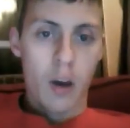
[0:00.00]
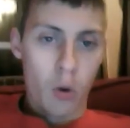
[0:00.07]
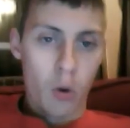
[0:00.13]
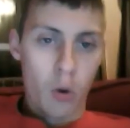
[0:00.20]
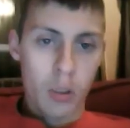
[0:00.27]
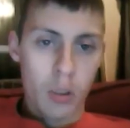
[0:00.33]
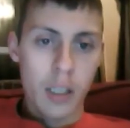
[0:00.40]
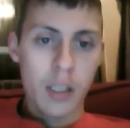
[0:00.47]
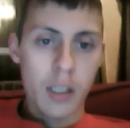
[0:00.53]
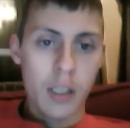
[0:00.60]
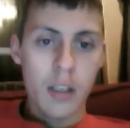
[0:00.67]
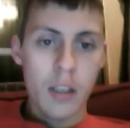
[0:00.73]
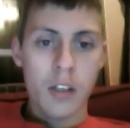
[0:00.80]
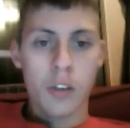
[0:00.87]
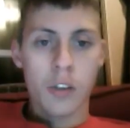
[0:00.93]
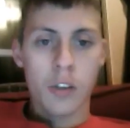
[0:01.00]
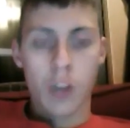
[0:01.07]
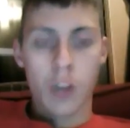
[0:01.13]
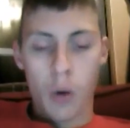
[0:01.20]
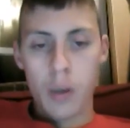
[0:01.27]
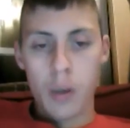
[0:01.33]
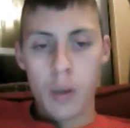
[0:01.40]
Oakland should
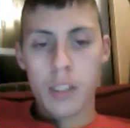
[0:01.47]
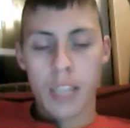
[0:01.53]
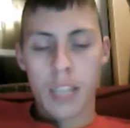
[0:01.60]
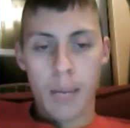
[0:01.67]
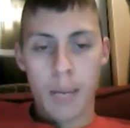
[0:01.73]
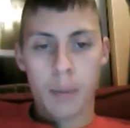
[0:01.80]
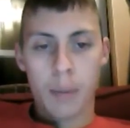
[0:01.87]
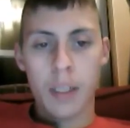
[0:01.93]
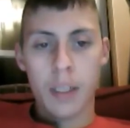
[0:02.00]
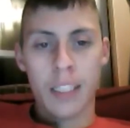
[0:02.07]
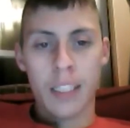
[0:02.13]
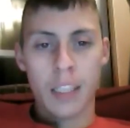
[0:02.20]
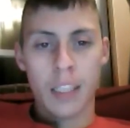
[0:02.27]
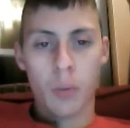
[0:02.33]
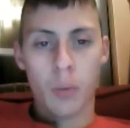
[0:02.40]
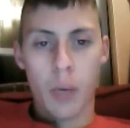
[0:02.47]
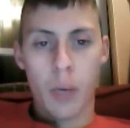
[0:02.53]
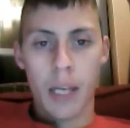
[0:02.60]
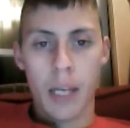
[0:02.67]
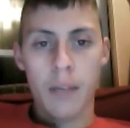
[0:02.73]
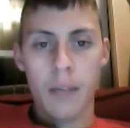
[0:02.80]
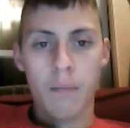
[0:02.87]
go into Tampa and get the
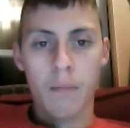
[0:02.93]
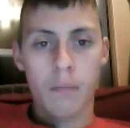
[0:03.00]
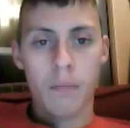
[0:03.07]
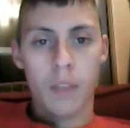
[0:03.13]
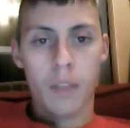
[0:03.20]
win.